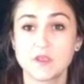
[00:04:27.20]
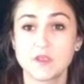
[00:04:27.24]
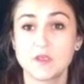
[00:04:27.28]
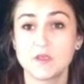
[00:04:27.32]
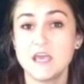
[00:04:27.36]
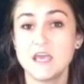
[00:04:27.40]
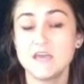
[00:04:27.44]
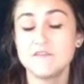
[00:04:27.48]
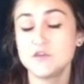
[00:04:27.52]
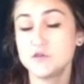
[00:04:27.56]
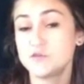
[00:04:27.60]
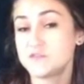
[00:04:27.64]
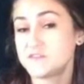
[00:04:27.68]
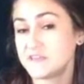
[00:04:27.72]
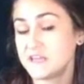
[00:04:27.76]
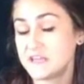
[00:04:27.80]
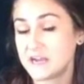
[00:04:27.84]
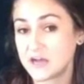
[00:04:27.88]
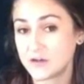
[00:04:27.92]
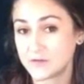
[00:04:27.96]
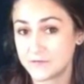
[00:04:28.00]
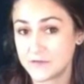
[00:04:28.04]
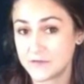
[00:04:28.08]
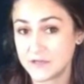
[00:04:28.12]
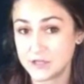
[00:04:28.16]
If you see an
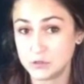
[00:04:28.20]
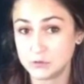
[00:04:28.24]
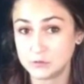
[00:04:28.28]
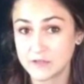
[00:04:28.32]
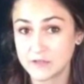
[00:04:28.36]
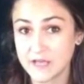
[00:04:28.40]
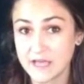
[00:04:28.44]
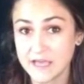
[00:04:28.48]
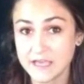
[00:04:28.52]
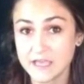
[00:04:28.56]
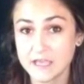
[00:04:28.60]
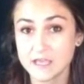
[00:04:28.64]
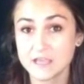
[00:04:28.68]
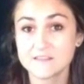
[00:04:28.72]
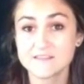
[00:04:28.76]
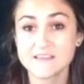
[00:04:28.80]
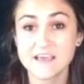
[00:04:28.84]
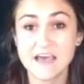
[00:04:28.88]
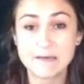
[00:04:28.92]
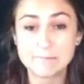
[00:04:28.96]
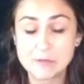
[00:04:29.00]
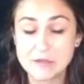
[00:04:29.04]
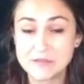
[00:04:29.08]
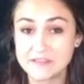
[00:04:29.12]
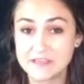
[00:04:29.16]
outfit you like,
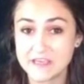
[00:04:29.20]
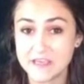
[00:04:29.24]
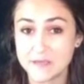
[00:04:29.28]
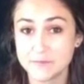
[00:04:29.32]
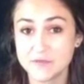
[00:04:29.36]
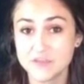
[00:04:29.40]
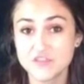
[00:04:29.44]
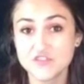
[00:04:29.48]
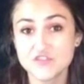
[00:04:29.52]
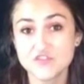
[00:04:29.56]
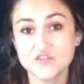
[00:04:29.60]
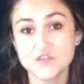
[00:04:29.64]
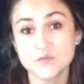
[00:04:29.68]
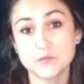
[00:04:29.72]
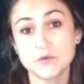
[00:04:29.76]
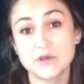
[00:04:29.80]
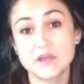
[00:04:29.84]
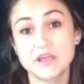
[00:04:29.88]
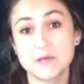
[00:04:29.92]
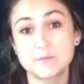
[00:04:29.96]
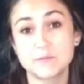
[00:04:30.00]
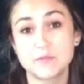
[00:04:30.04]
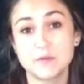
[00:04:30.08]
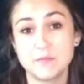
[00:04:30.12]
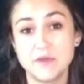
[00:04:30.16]
tap on the image to bring
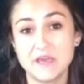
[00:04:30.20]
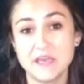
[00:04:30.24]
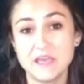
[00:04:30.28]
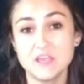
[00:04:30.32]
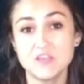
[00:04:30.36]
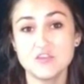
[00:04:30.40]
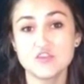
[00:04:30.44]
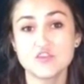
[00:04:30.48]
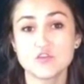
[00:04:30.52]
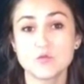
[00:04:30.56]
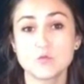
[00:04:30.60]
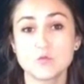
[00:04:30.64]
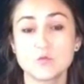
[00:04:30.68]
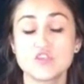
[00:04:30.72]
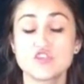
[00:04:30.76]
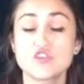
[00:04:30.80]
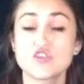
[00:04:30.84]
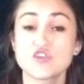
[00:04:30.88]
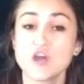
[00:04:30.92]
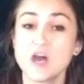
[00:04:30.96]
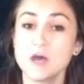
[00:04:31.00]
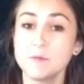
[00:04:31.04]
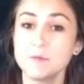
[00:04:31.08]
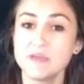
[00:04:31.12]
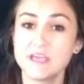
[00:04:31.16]
up a page with
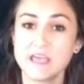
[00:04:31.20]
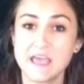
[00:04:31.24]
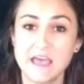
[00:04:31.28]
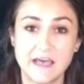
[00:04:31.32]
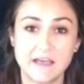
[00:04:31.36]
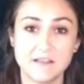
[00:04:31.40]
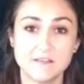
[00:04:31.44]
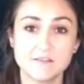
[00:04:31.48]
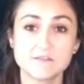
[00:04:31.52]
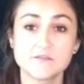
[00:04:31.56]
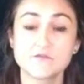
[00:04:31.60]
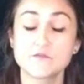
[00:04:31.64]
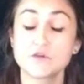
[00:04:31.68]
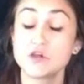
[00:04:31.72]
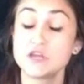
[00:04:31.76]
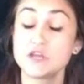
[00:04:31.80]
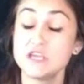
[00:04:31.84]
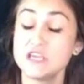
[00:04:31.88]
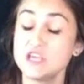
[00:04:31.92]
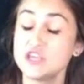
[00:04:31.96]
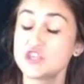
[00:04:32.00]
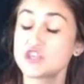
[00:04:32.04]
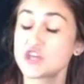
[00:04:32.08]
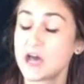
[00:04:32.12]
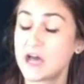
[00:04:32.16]
shopping ads for
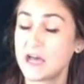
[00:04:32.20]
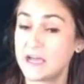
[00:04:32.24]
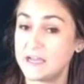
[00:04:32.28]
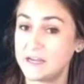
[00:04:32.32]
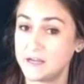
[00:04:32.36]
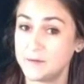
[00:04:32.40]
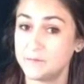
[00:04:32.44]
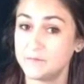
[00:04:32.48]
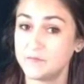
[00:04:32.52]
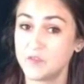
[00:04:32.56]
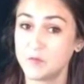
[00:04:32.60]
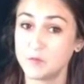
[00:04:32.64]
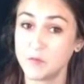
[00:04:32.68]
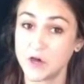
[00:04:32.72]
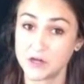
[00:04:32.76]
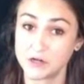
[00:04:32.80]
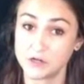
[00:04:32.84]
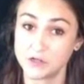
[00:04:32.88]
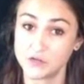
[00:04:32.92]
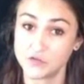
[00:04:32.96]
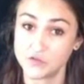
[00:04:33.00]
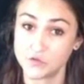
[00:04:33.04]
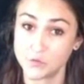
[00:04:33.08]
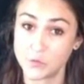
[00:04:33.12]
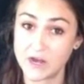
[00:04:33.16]
each item the
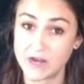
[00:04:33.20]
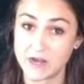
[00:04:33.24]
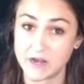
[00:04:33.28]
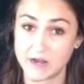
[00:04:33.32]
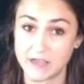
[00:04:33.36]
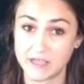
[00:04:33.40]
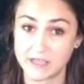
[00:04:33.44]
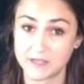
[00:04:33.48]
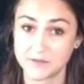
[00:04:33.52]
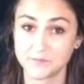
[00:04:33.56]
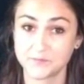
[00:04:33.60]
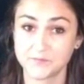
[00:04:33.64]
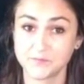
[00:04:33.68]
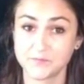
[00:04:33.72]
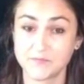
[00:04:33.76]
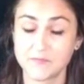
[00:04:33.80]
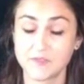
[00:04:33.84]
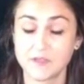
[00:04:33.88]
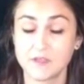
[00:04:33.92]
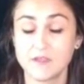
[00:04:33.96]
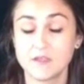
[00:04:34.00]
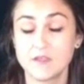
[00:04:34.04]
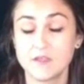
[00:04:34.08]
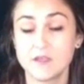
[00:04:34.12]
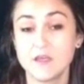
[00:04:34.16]
model is wearing.
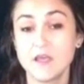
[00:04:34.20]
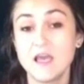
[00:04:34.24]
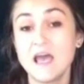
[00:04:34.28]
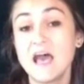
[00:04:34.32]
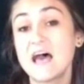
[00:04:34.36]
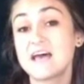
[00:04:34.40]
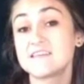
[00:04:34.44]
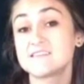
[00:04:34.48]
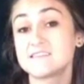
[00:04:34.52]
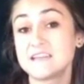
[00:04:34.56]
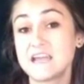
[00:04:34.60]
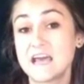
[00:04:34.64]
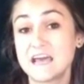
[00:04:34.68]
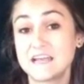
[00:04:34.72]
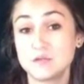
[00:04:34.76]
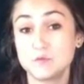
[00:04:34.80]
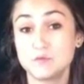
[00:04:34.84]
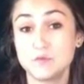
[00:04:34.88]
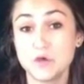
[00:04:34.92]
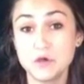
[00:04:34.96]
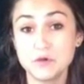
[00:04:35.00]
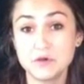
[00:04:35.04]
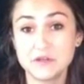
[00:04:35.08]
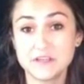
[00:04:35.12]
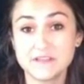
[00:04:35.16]
As an added
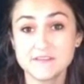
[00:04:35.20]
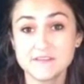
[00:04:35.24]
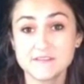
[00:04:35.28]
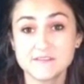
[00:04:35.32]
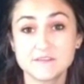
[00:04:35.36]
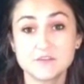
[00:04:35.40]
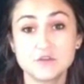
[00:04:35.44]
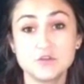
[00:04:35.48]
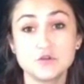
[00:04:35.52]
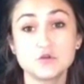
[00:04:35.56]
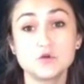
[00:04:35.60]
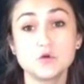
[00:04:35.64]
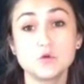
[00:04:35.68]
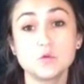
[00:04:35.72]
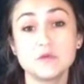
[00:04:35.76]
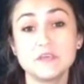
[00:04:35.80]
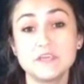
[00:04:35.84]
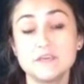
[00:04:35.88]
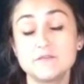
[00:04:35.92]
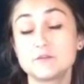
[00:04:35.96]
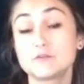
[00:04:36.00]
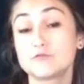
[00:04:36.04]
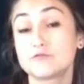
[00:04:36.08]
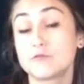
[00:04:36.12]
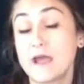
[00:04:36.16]
bonus, Google will
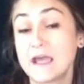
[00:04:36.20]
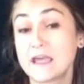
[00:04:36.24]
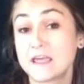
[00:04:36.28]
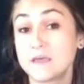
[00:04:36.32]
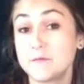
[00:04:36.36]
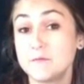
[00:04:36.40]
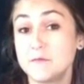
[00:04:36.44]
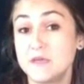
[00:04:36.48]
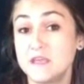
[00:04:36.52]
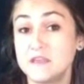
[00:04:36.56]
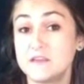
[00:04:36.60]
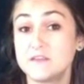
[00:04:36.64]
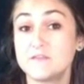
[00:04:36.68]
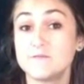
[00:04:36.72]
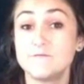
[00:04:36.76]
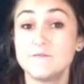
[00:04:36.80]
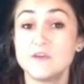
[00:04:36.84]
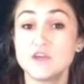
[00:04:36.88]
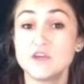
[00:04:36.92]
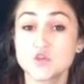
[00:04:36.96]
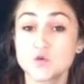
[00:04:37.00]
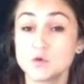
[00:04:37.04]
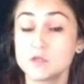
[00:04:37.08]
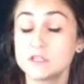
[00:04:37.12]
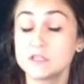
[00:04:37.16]
even recommend
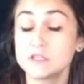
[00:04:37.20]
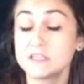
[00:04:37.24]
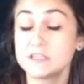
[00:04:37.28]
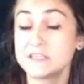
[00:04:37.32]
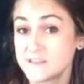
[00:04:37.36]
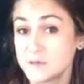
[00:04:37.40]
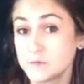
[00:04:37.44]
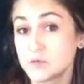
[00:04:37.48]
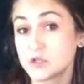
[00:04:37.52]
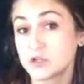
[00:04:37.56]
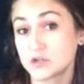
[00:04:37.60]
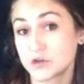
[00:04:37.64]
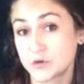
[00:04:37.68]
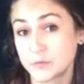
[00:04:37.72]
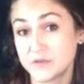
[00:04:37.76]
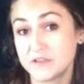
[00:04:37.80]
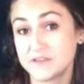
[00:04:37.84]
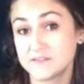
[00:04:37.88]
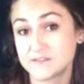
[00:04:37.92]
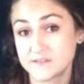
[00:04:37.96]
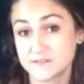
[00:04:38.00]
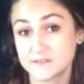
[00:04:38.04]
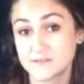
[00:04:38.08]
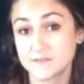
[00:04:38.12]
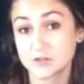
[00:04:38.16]
visually similar
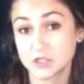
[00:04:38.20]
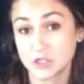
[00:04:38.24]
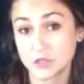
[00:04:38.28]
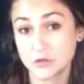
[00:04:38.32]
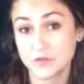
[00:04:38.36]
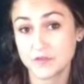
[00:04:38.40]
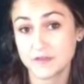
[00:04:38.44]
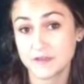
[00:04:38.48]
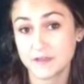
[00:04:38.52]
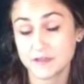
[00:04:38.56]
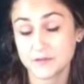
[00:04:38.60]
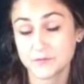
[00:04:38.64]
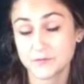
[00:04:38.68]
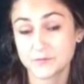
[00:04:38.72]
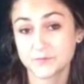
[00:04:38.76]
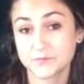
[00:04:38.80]
pieces of clothing